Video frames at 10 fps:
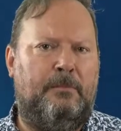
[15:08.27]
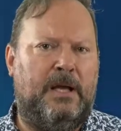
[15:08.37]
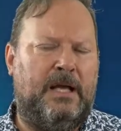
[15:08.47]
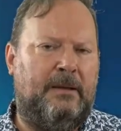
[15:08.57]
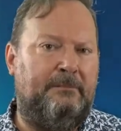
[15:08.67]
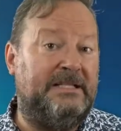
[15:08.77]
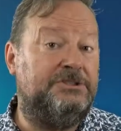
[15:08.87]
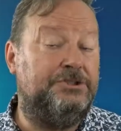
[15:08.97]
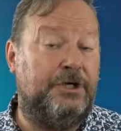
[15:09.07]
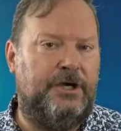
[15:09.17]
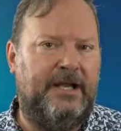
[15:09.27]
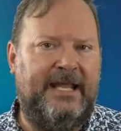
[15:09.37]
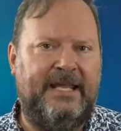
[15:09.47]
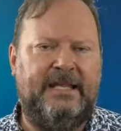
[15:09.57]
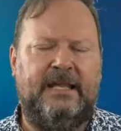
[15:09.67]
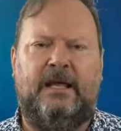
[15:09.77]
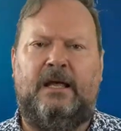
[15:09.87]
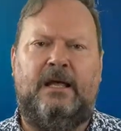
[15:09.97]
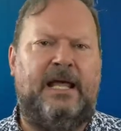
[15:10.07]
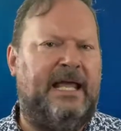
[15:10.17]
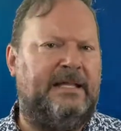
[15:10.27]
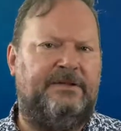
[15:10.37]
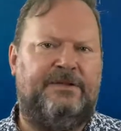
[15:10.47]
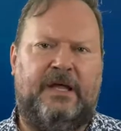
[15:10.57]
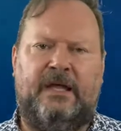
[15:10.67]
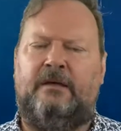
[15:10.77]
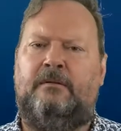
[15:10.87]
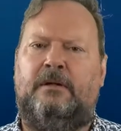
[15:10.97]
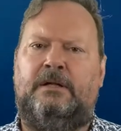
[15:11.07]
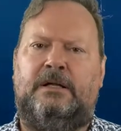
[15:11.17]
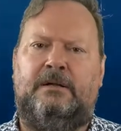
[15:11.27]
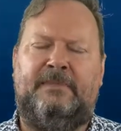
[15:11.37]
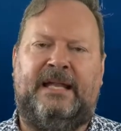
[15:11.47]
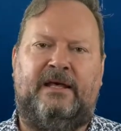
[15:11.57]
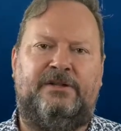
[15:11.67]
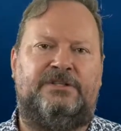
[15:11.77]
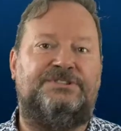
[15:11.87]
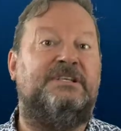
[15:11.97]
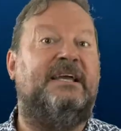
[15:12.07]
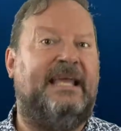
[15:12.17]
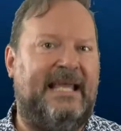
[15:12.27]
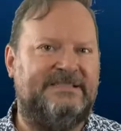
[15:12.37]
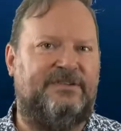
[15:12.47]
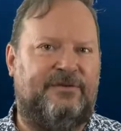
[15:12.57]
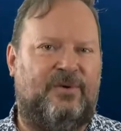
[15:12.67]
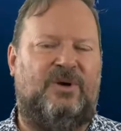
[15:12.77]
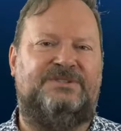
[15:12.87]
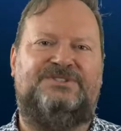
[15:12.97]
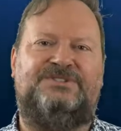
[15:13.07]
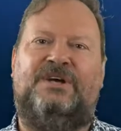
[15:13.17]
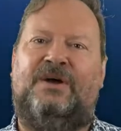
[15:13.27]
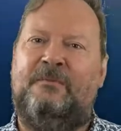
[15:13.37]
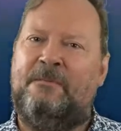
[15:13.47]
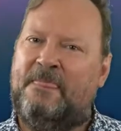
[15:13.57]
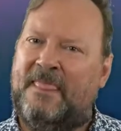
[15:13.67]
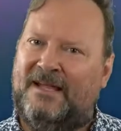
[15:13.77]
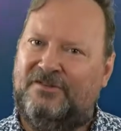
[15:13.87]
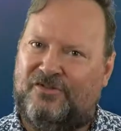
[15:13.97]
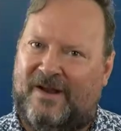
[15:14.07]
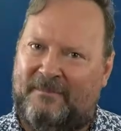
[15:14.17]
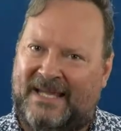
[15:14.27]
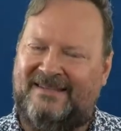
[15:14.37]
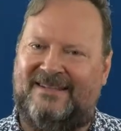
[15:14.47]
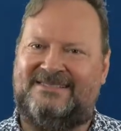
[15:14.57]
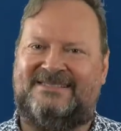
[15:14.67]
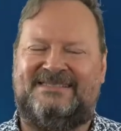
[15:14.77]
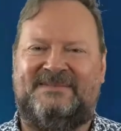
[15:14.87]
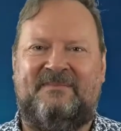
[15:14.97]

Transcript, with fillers: uh, Midjourney, and uh, uh, many others, is of course tremendous.